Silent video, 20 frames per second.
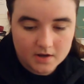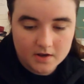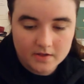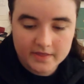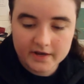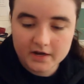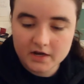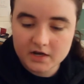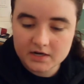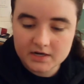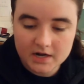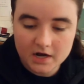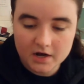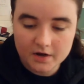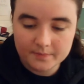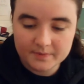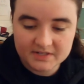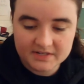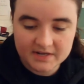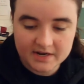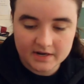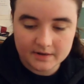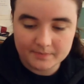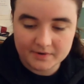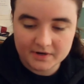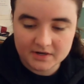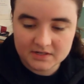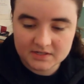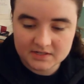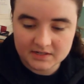They couldn't help but take it
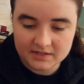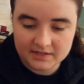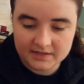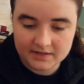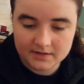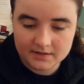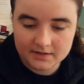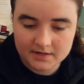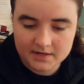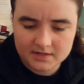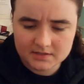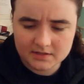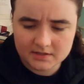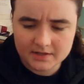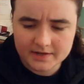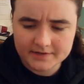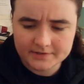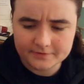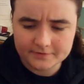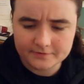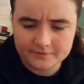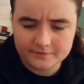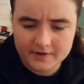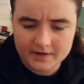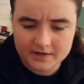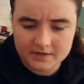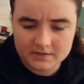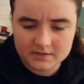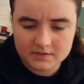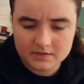personally, as a loss of
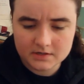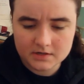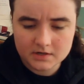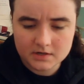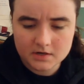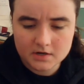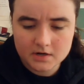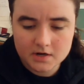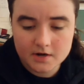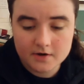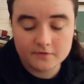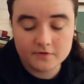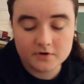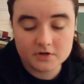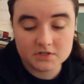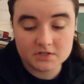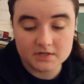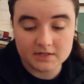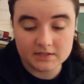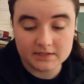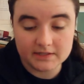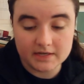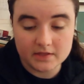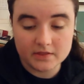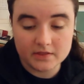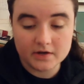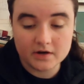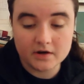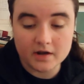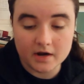face. Fortunately,
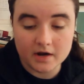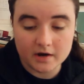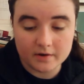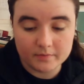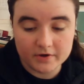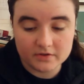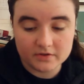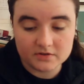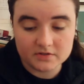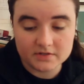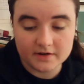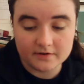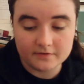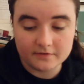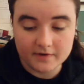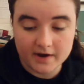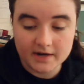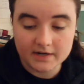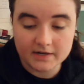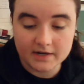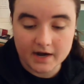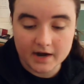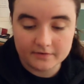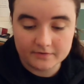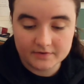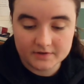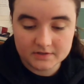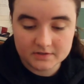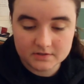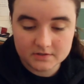their younger brothers had fine
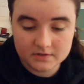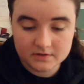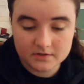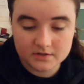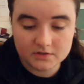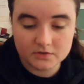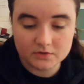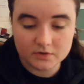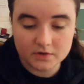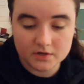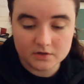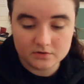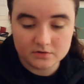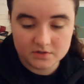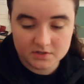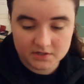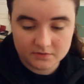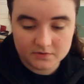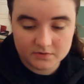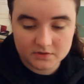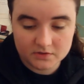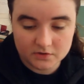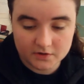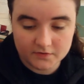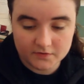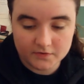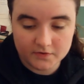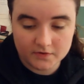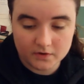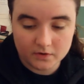coffins, the sort usually
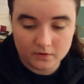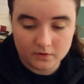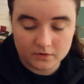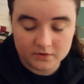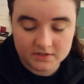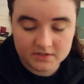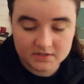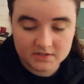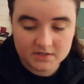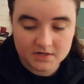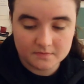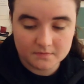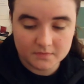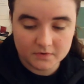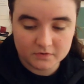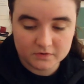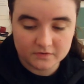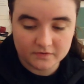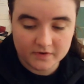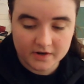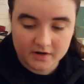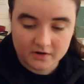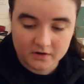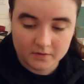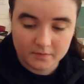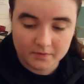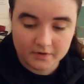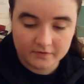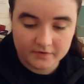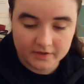reserved for the oldest and most
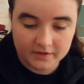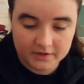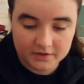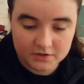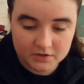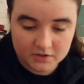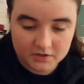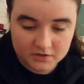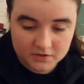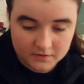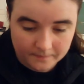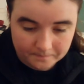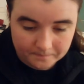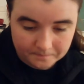venerable villagers.